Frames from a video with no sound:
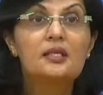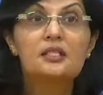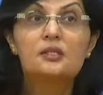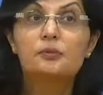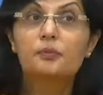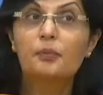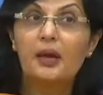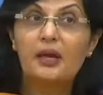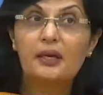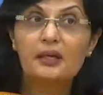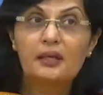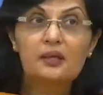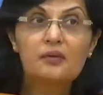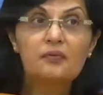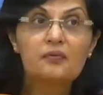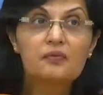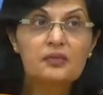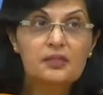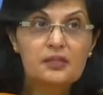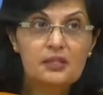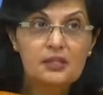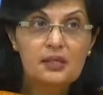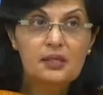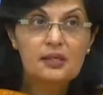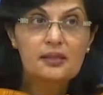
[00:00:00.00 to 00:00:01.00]
despite the
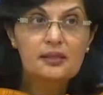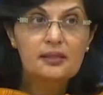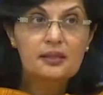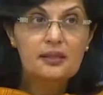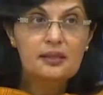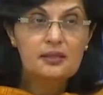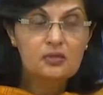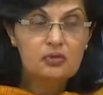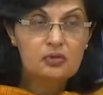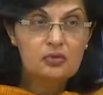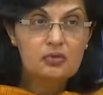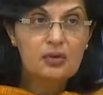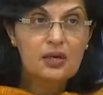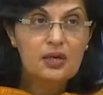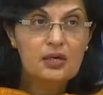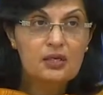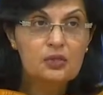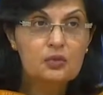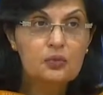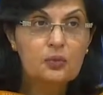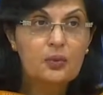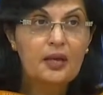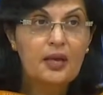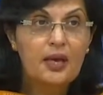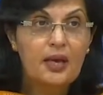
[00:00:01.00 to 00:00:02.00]
fiscal
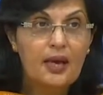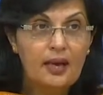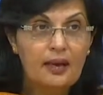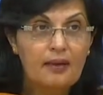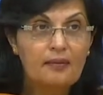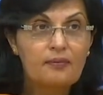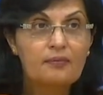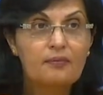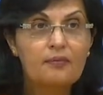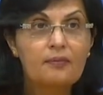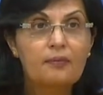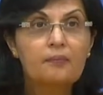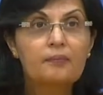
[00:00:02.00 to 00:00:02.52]
constraints we have.